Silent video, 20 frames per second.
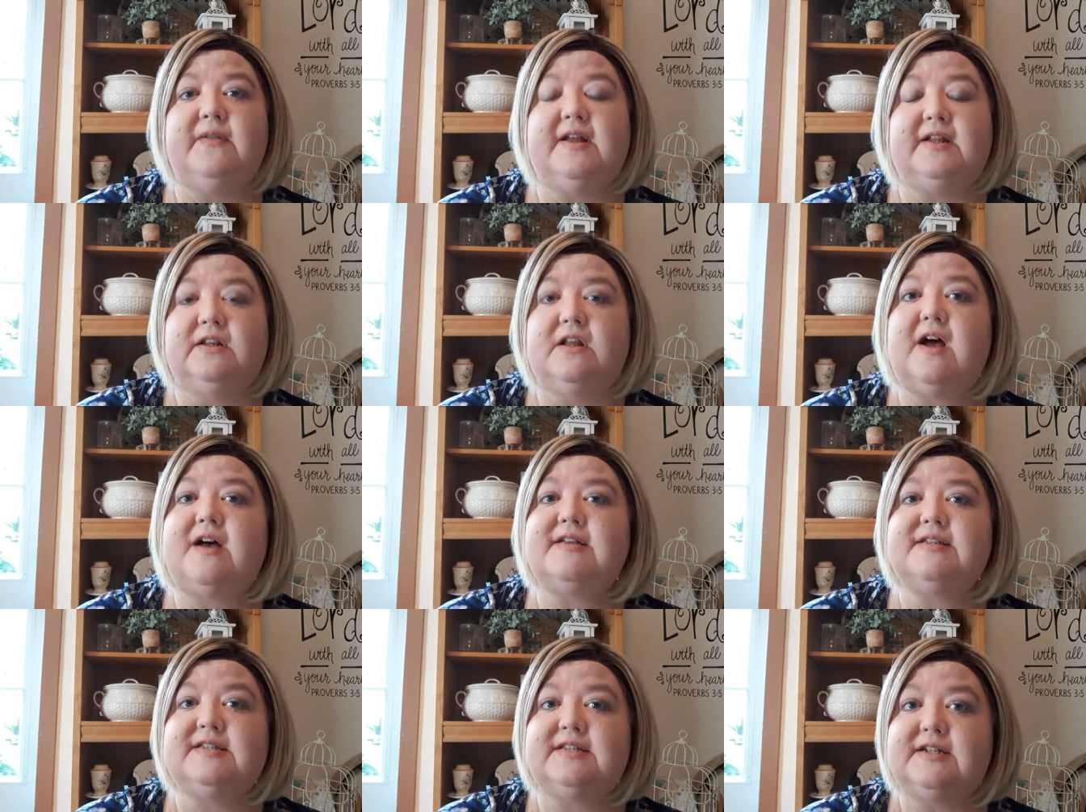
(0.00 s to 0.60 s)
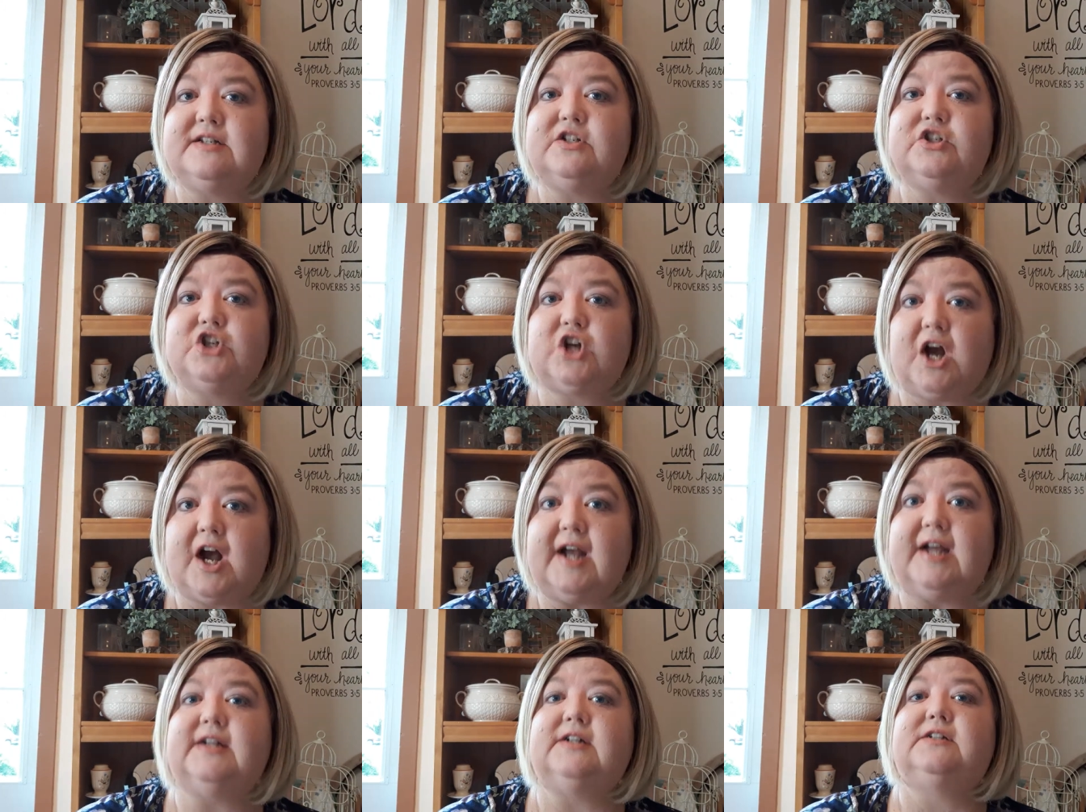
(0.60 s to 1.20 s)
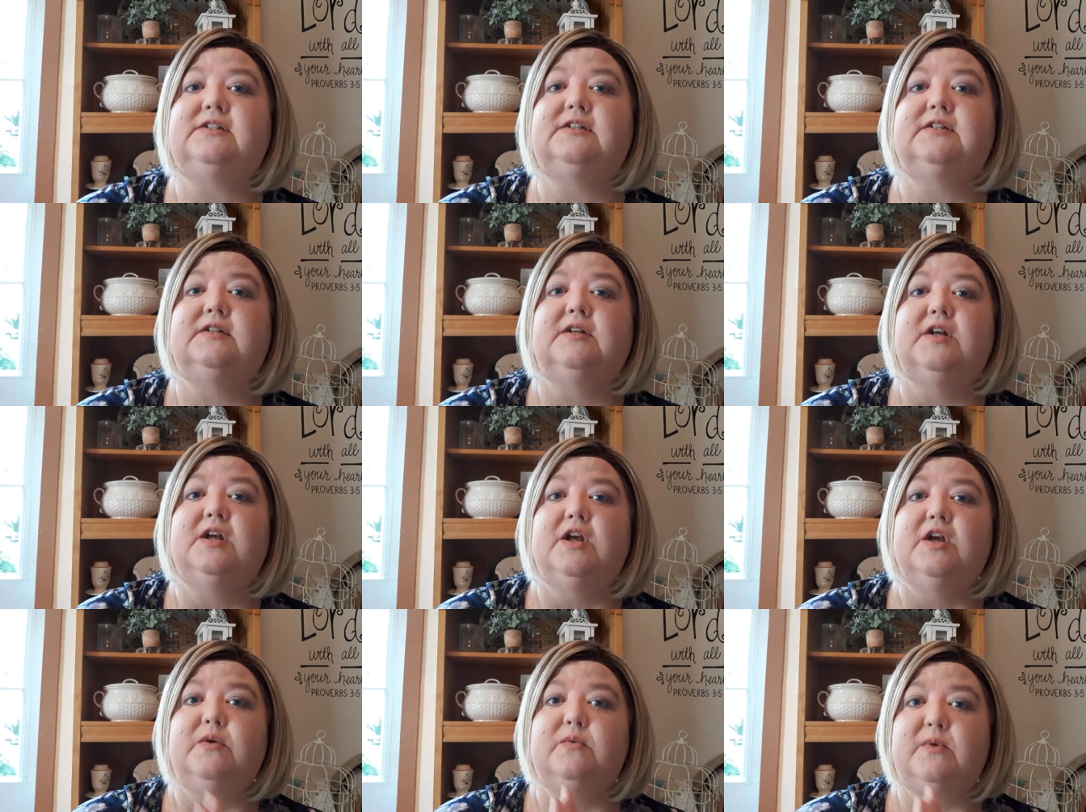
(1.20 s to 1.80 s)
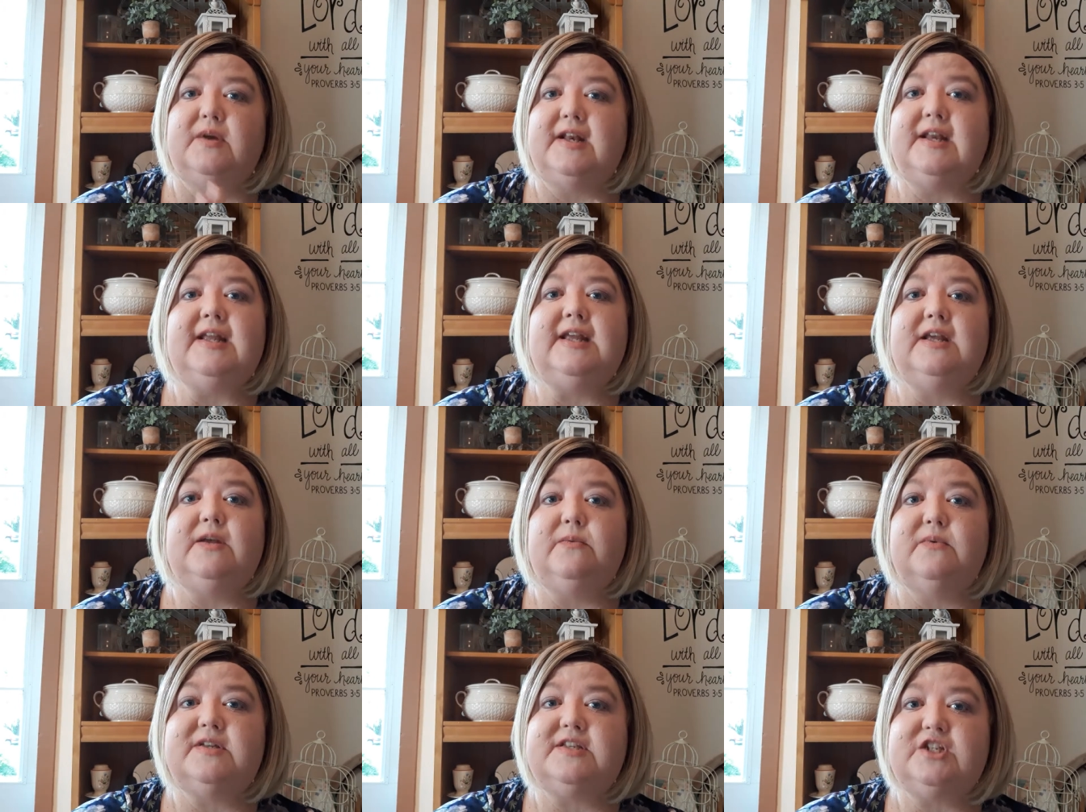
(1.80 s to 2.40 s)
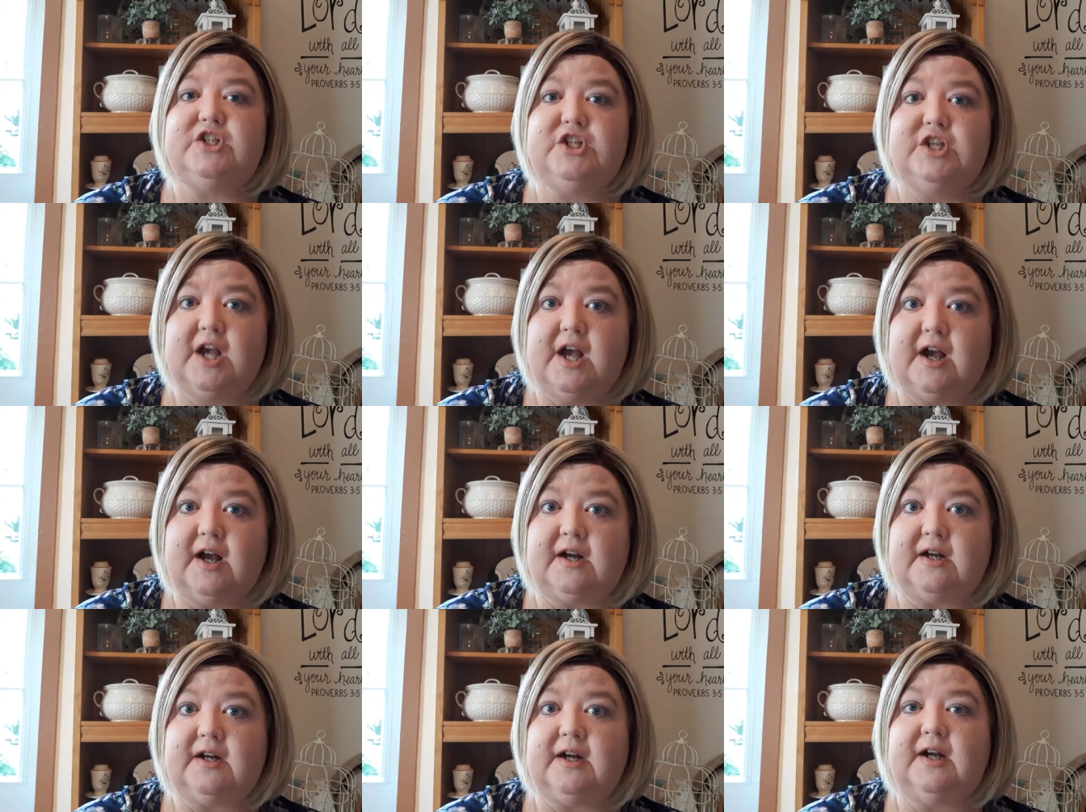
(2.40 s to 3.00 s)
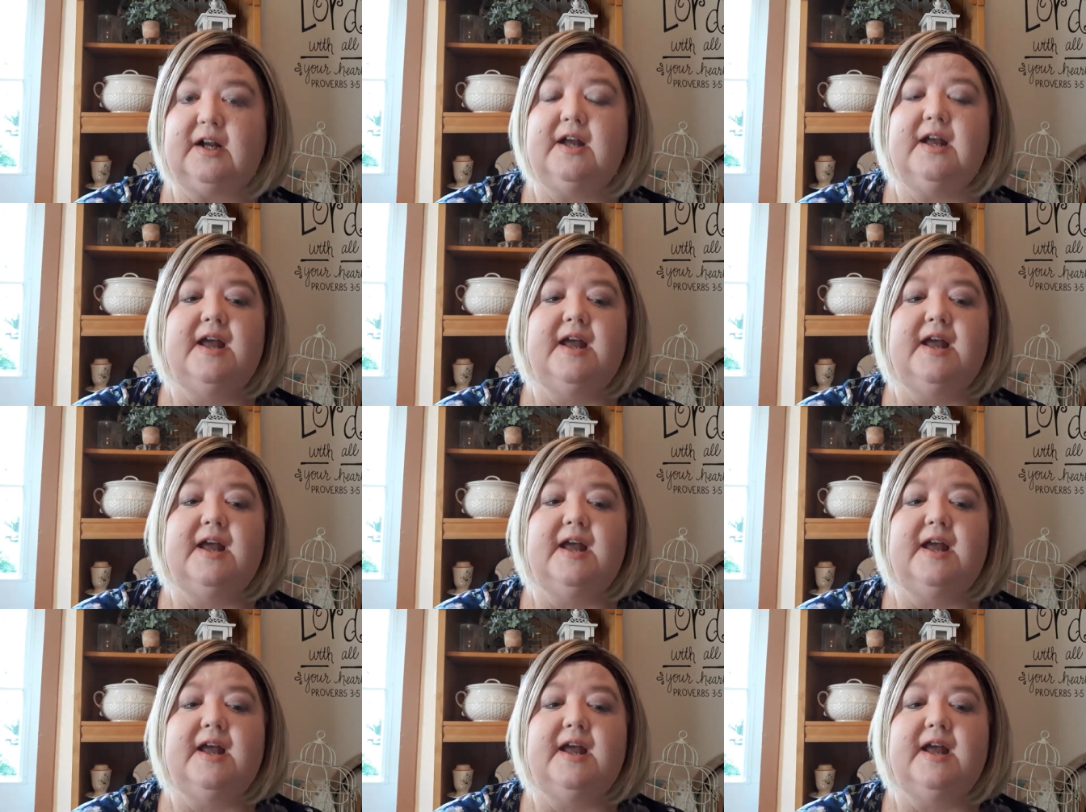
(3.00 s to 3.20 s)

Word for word: They lost a child when he was young,